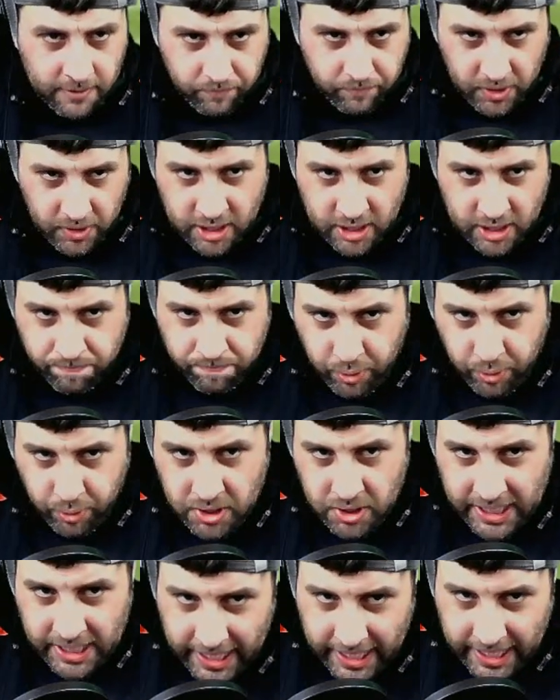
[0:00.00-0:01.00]
As
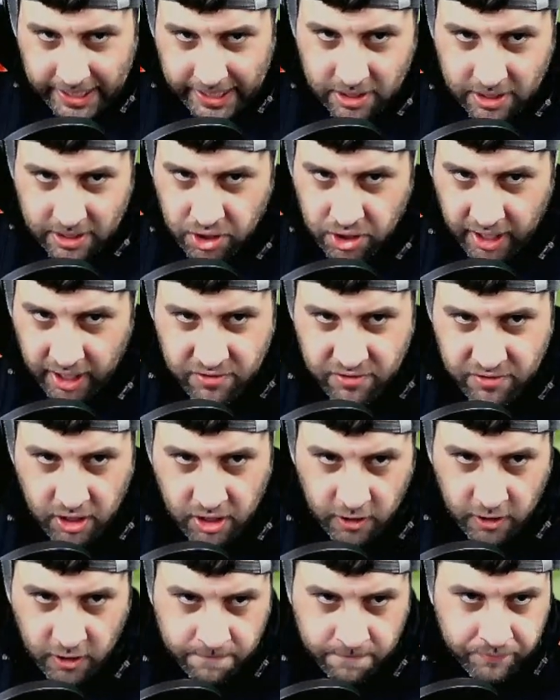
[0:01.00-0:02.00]
Bundyaki drives
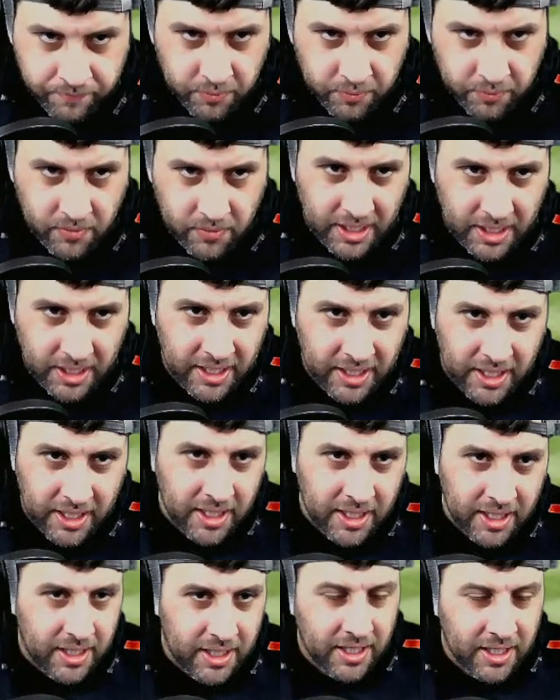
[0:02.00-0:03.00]
on.
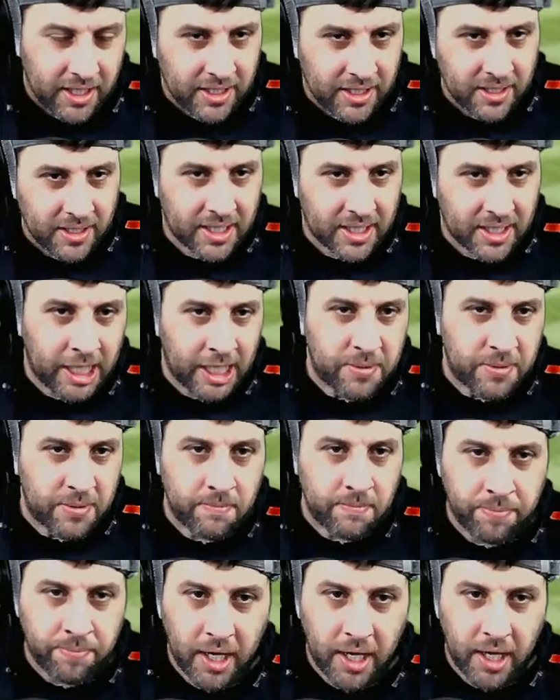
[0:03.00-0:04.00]
Gibson
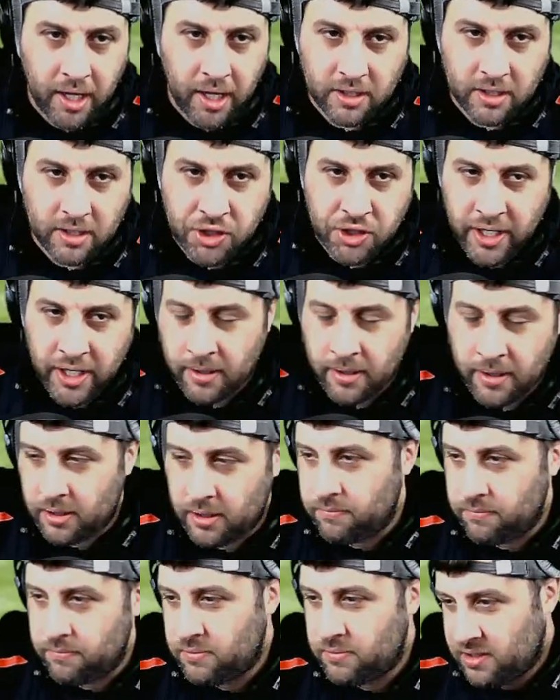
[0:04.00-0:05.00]
Park trying to
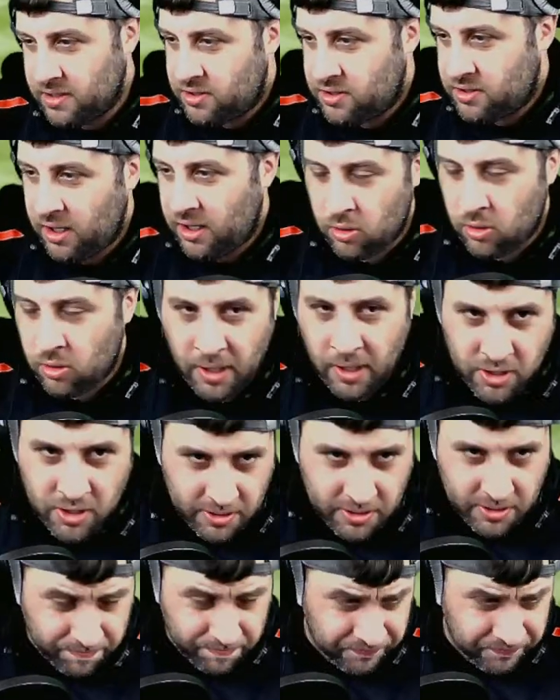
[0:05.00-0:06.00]
almost
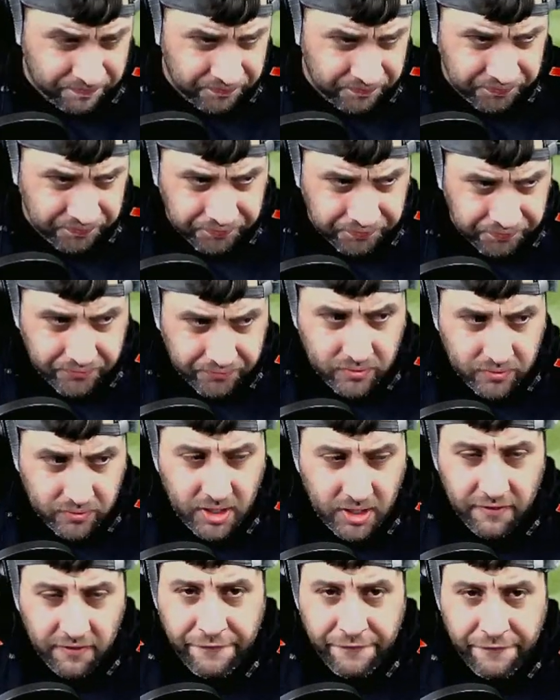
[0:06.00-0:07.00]

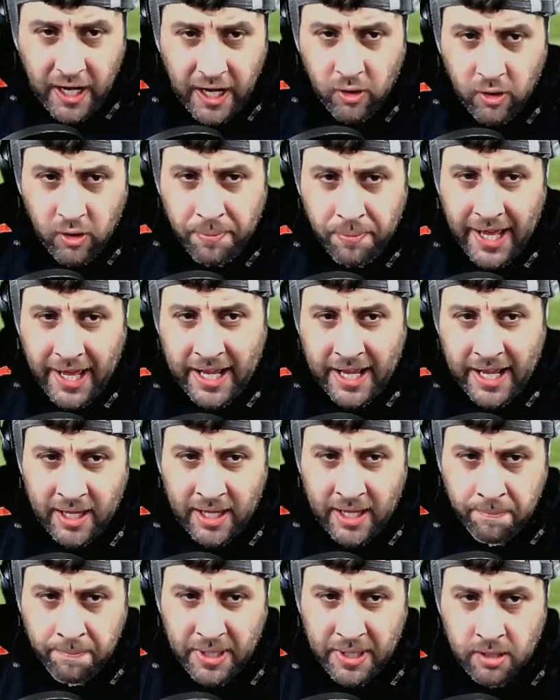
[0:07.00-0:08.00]
fire a play out of the
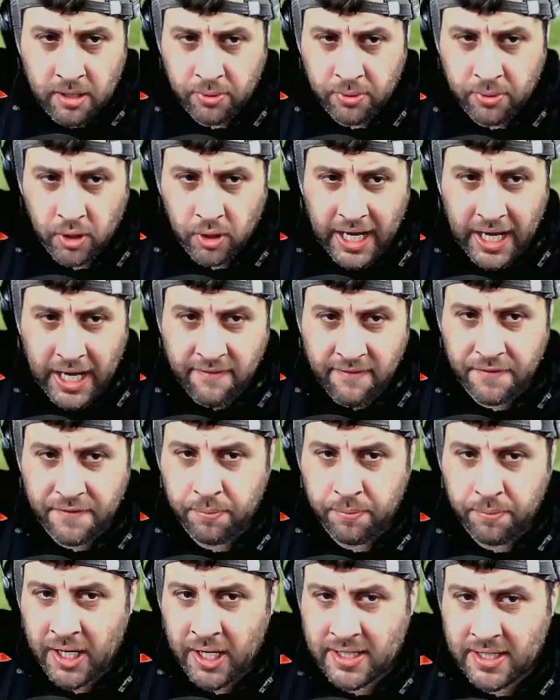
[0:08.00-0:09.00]
bigger book. Every
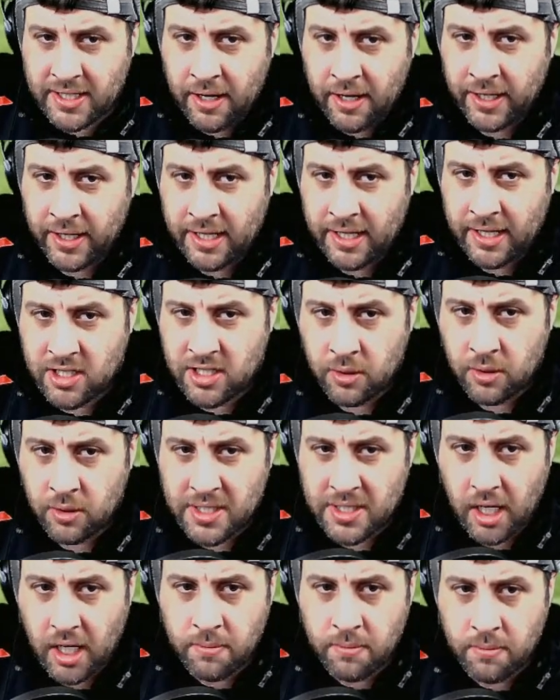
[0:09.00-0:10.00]
breakdown he gets to, his
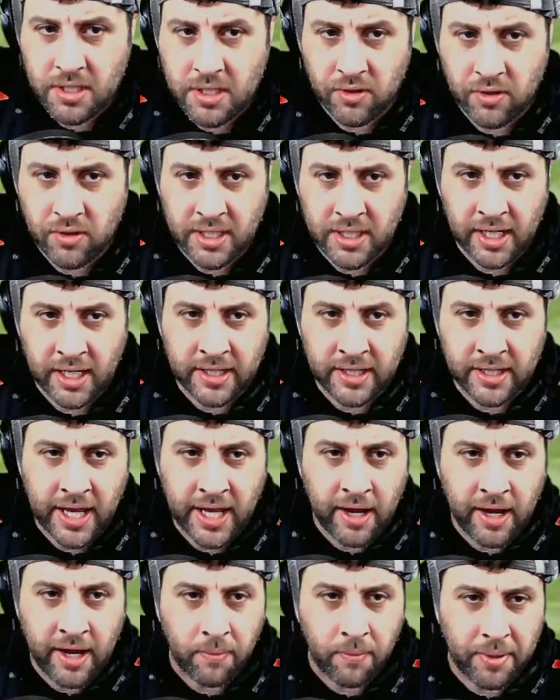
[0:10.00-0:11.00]
arms are in the air
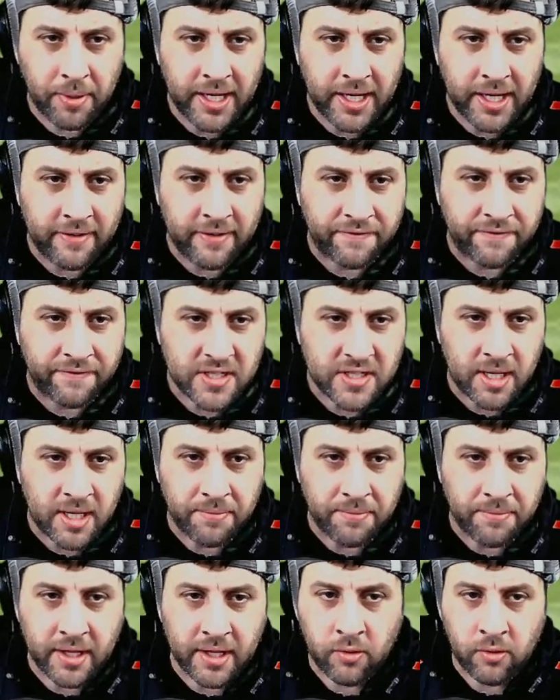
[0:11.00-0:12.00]
appealing for
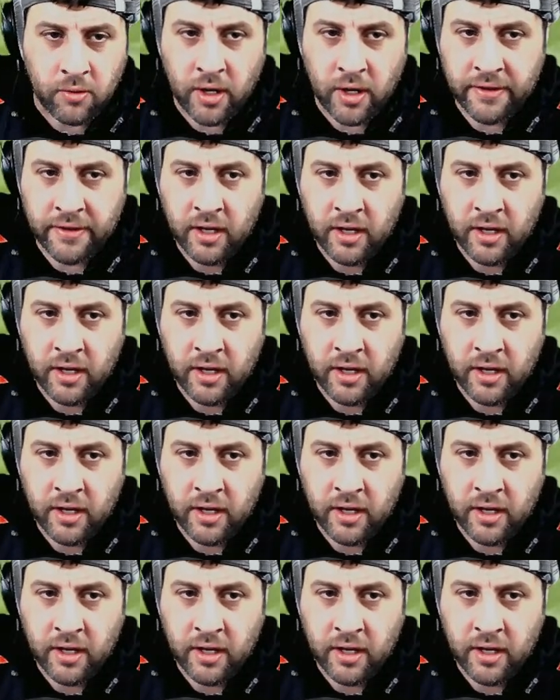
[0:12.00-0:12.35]
something or other.